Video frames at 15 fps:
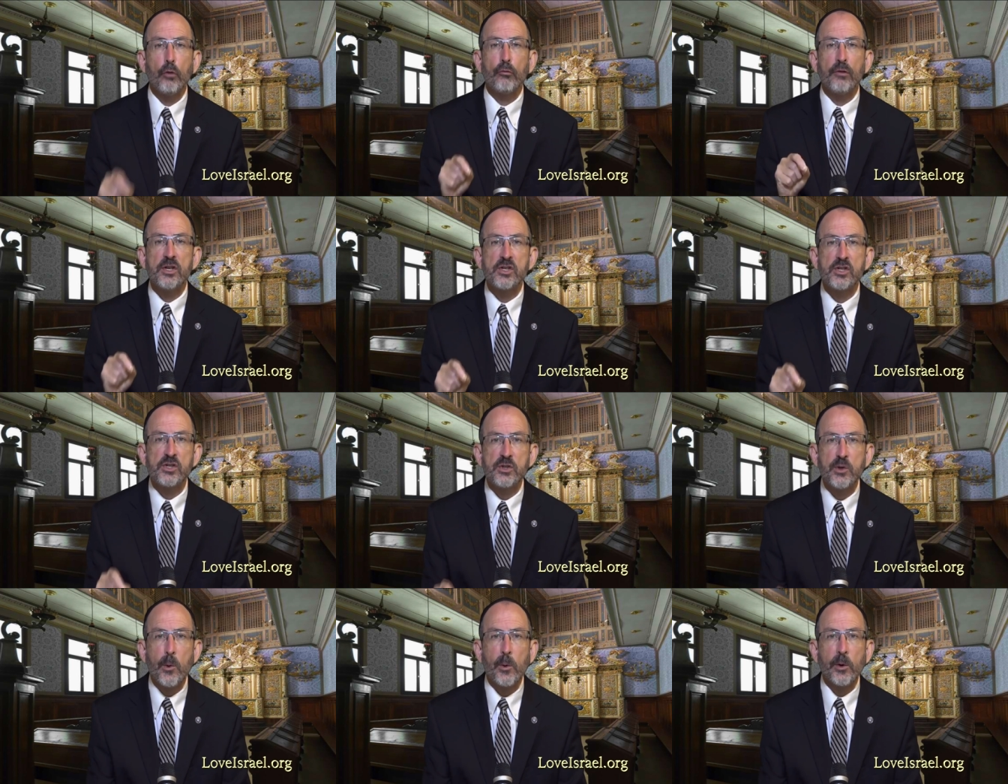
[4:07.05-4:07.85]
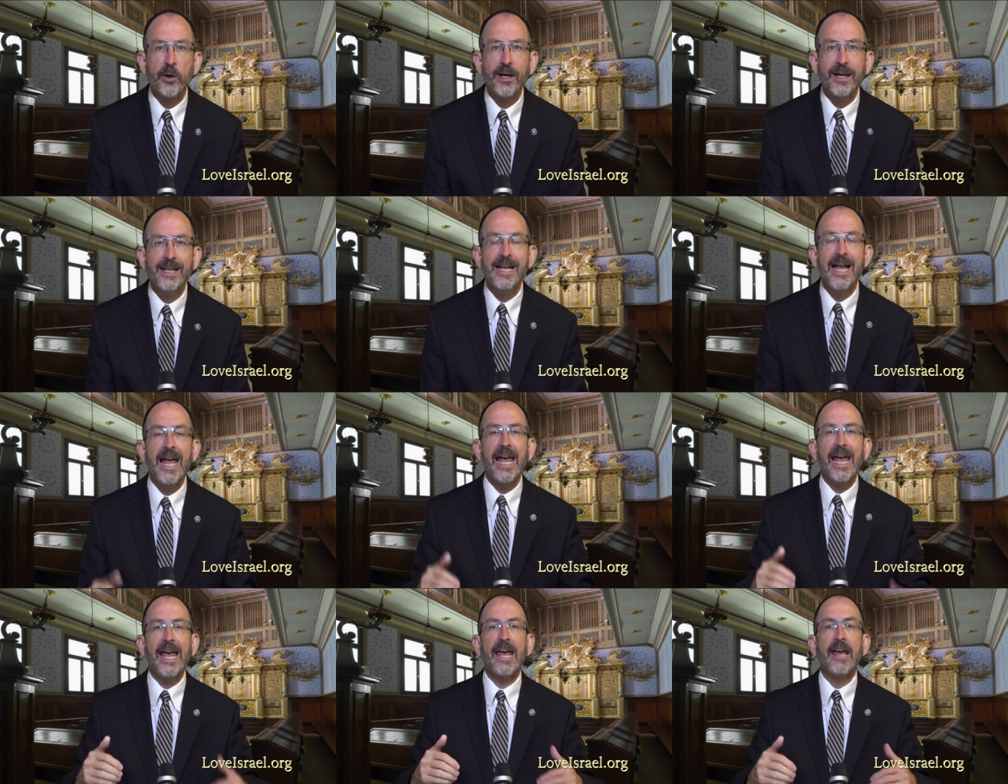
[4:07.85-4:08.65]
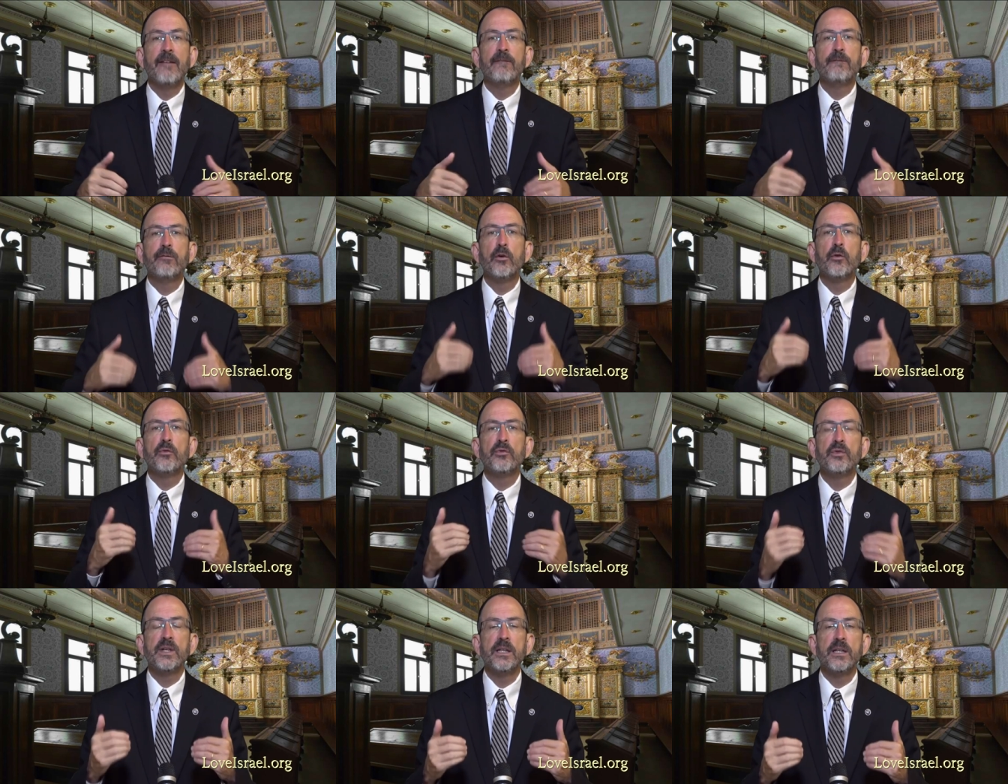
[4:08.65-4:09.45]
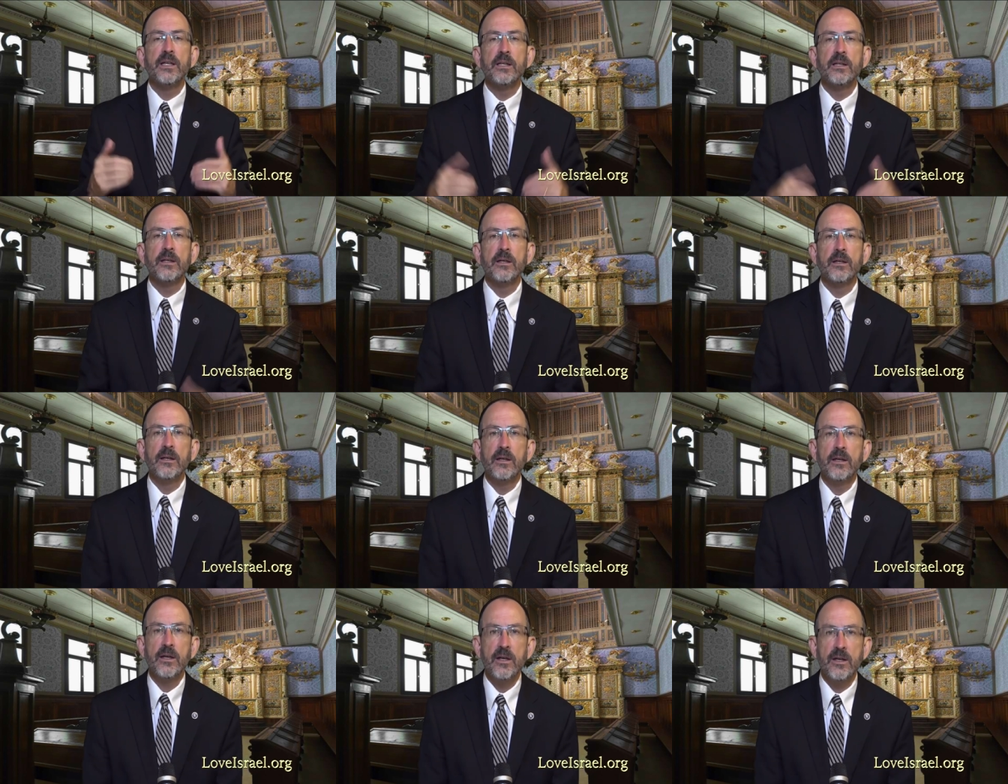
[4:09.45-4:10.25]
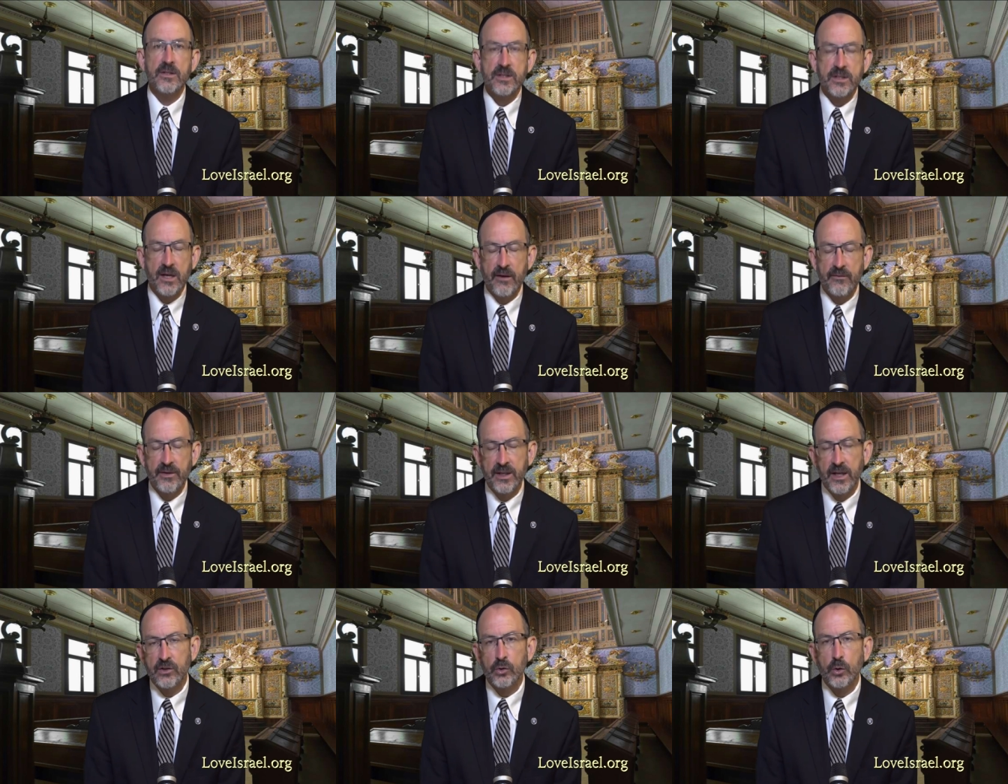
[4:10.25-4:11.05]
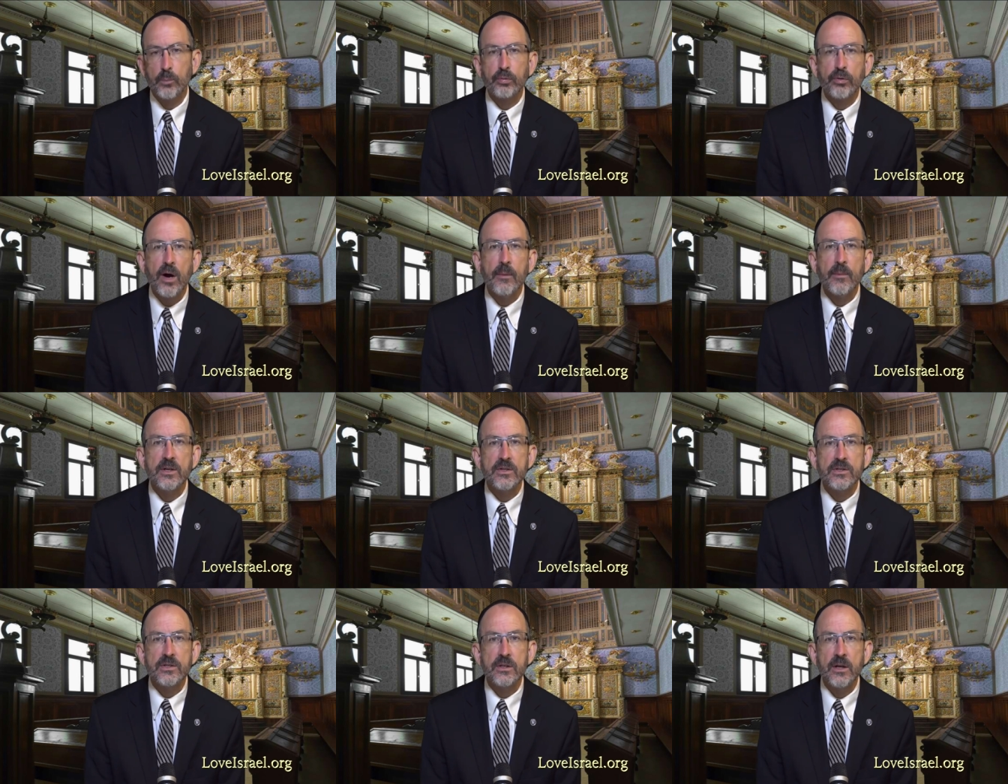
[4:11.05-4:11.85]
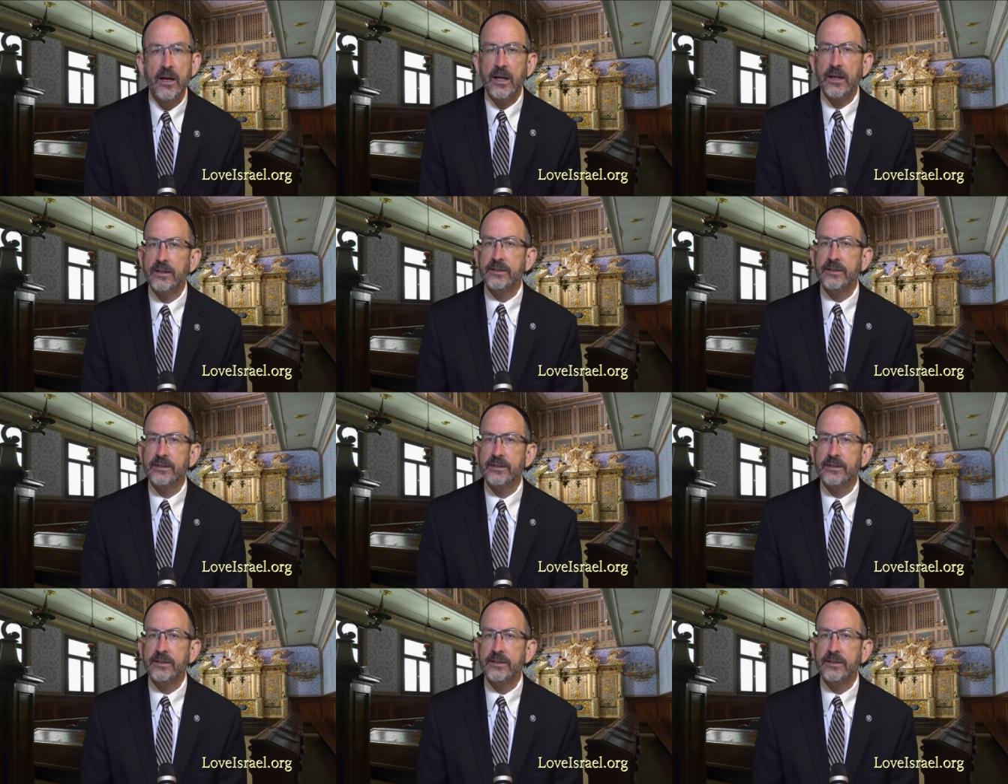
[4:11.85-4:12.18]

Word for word: restoring, and fulfilling his covenantal promise.